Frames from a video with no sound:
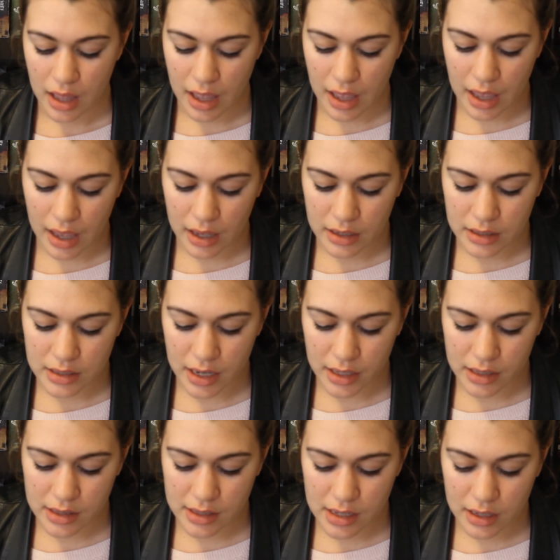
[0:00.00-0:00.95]
and
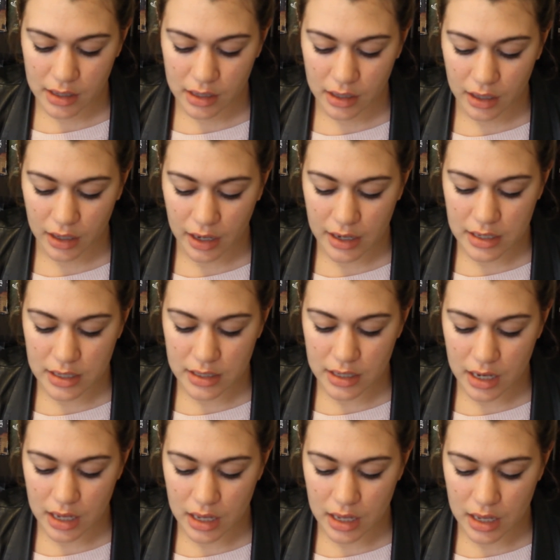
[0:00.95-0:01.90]
I think
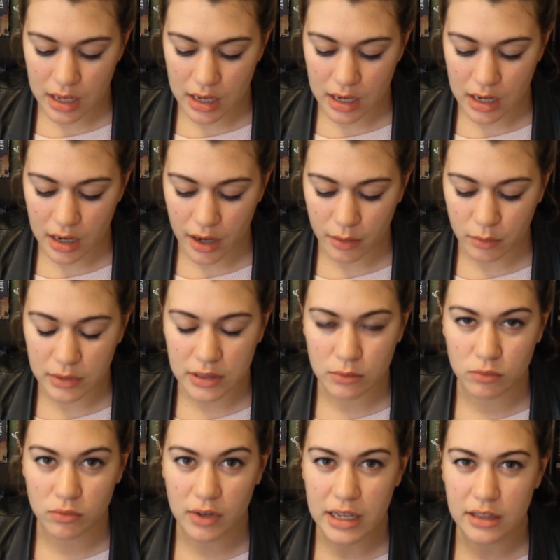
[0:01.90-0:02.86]
I would
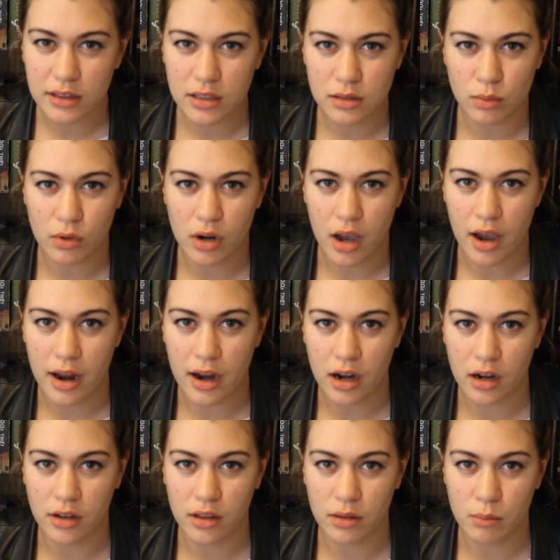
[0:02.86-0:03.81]
rate this one
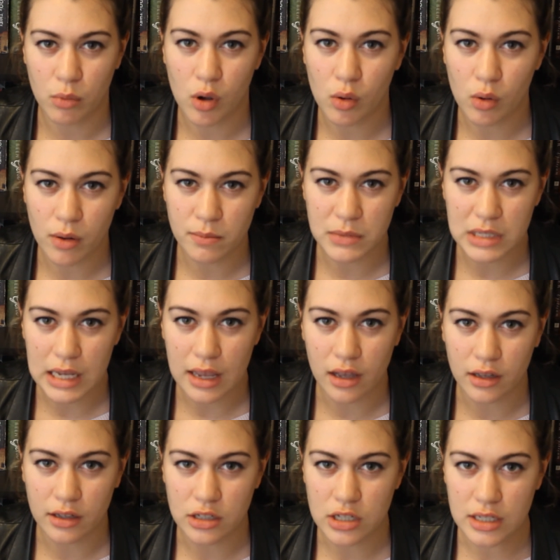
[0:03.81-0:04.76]
higher than
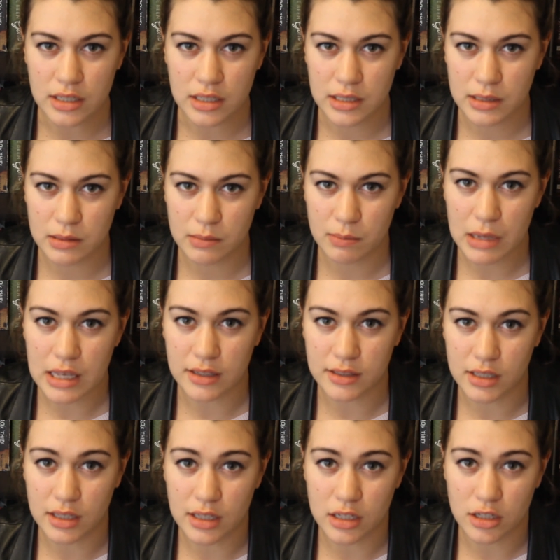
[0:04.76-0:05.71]
Poemsia just
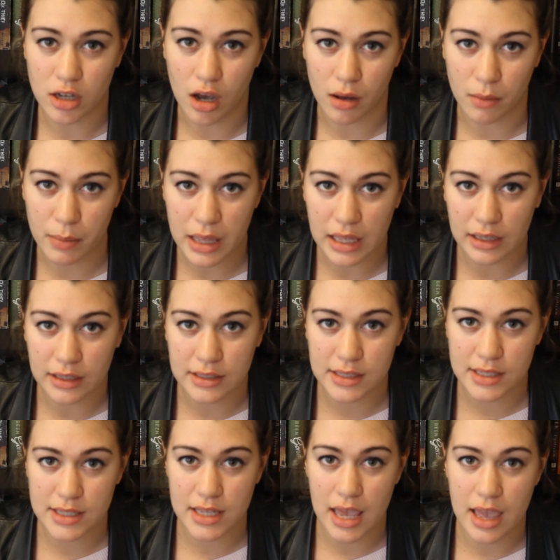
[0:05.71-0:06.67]
because of the
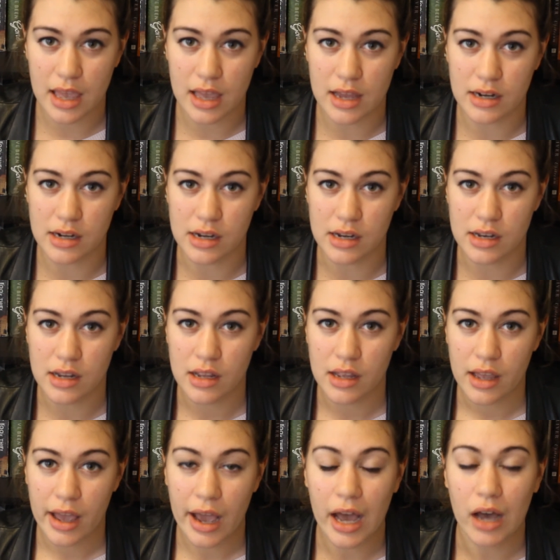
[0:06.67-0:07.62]
topics and
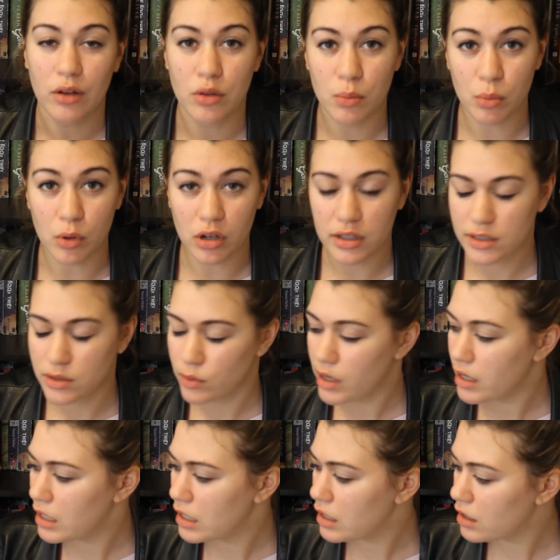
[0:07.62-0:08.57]
how the book is
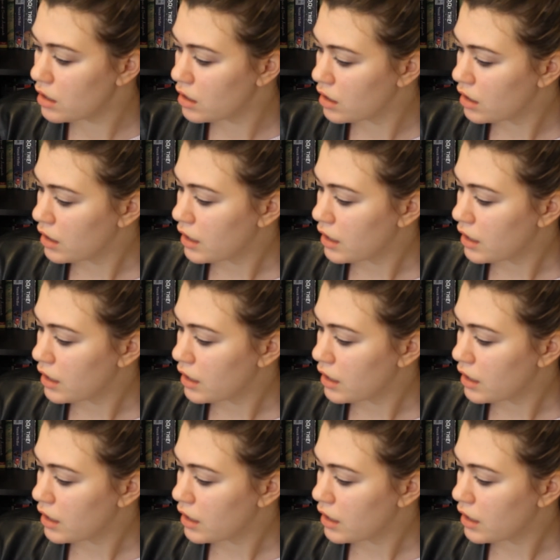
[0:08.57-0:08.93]
written.